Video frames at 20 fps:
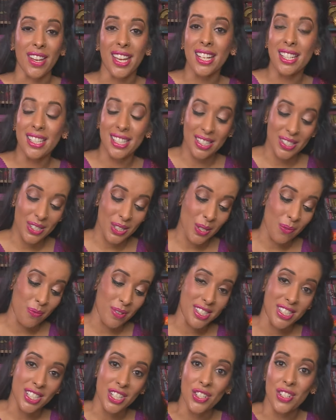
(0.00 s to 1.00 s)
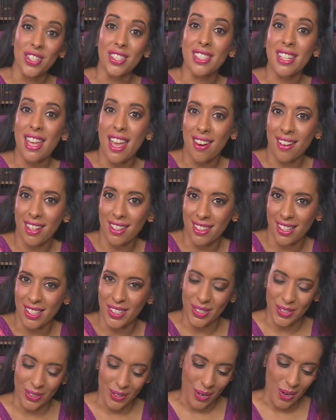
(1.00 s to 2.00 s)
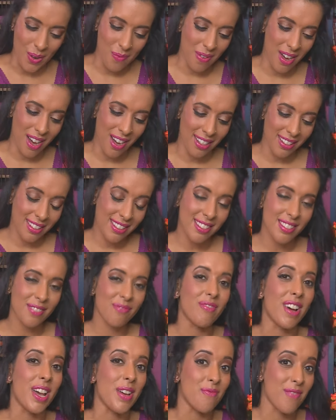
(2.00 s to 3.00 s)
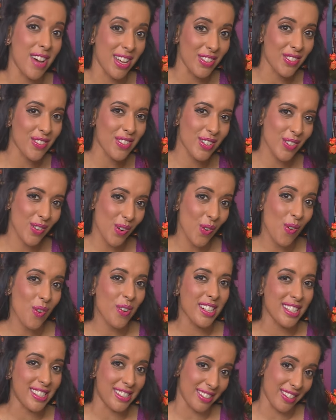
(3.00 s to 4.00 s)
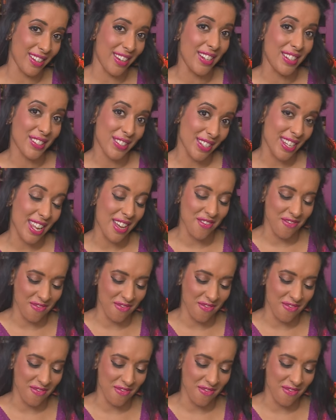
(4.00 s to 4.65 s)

Indian superstition's anything to go by, my mother-in-law is going to love